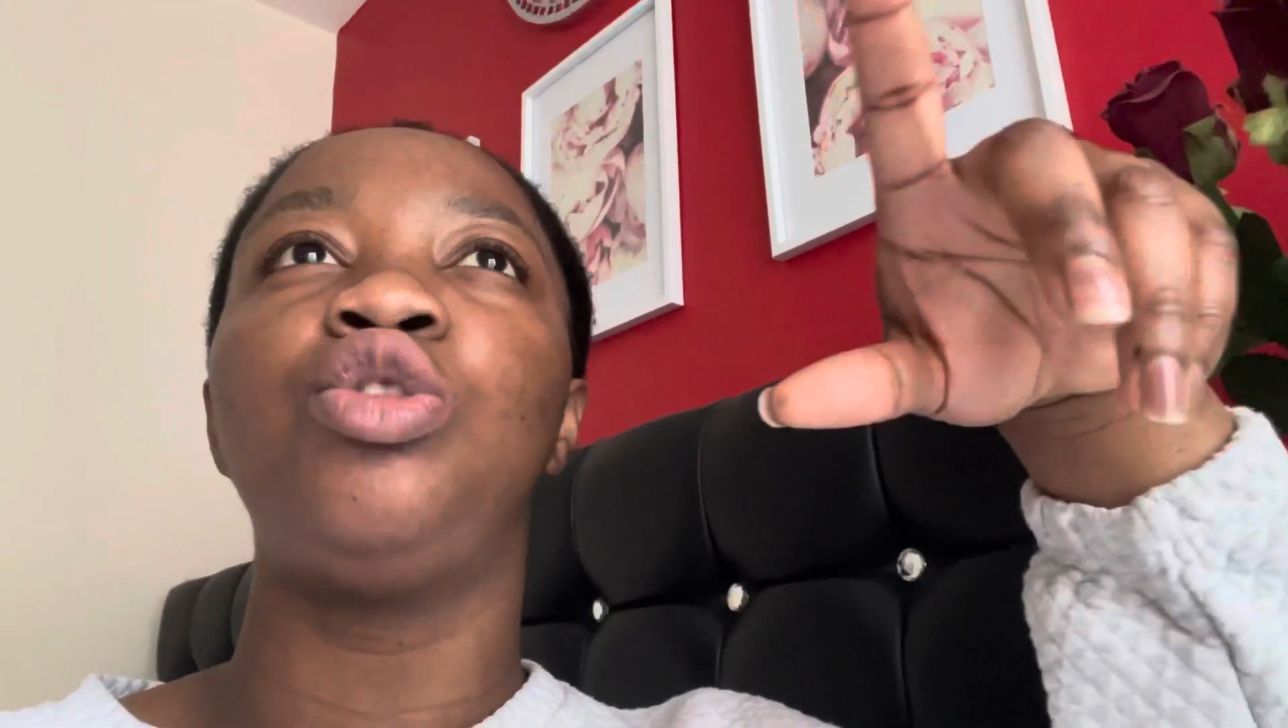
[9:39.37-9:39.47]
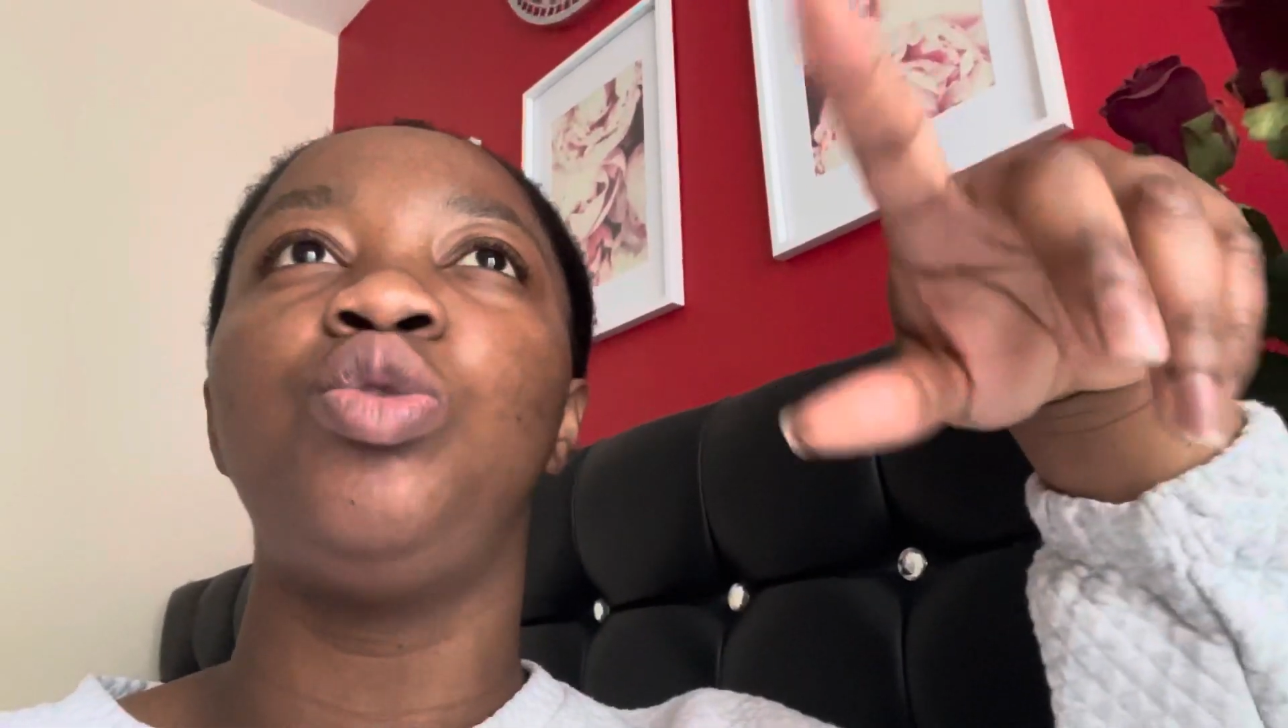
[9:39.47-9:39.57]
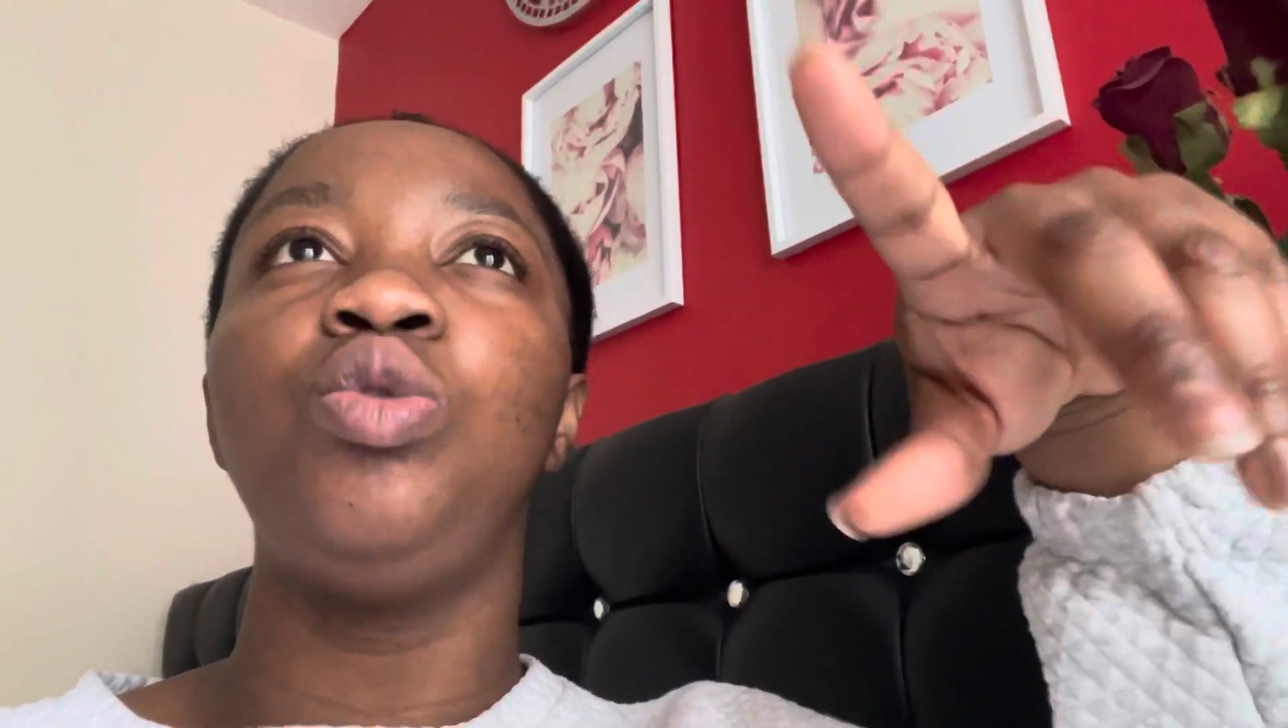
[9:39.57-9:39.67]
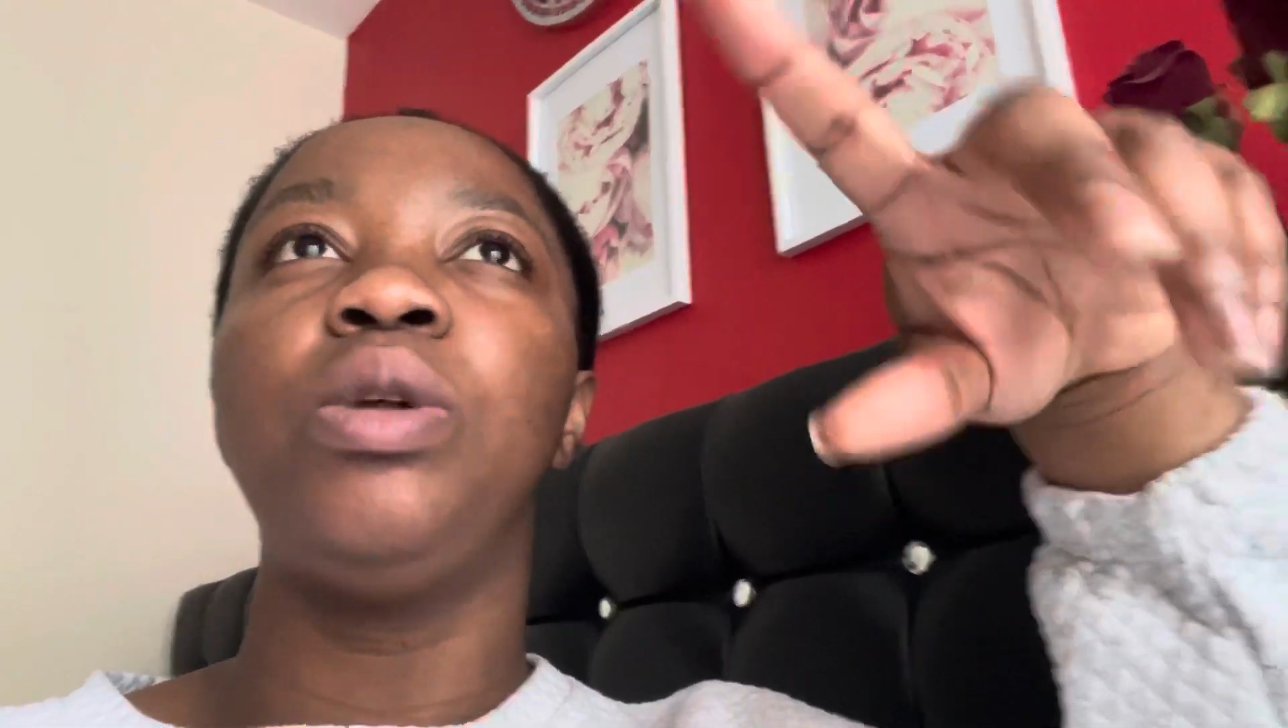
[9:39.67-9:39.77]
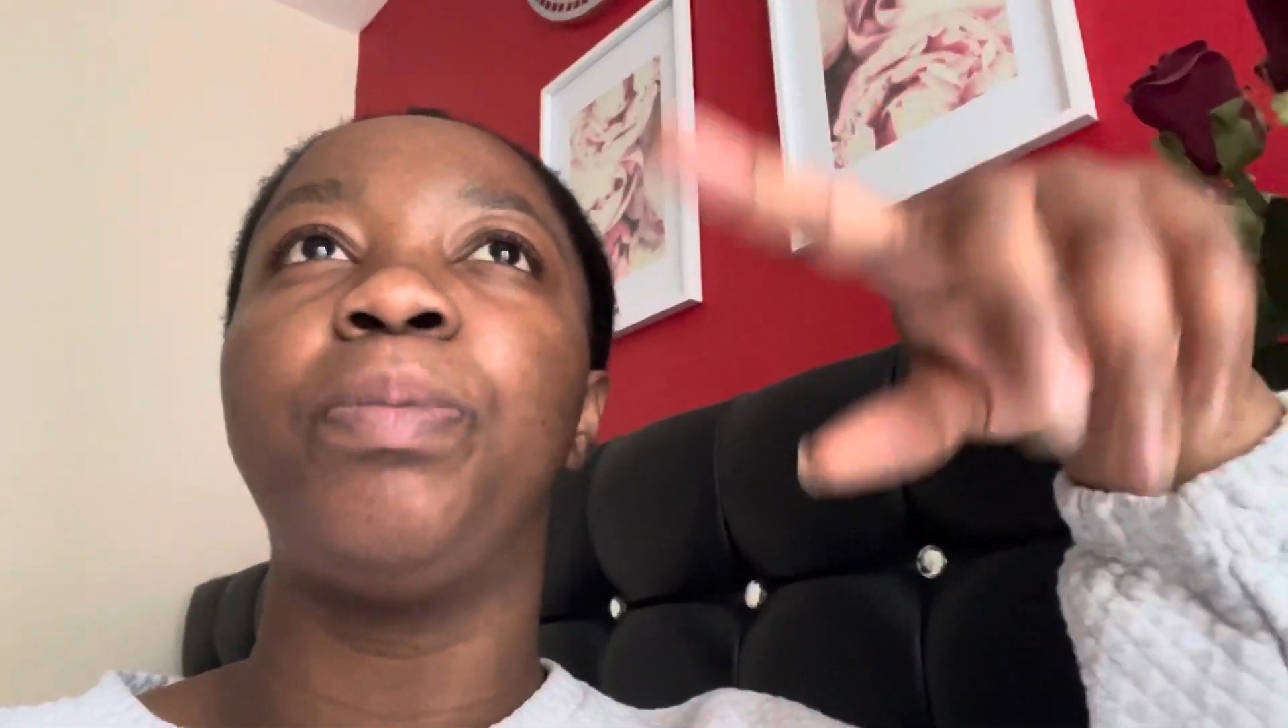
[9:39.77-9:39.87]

to the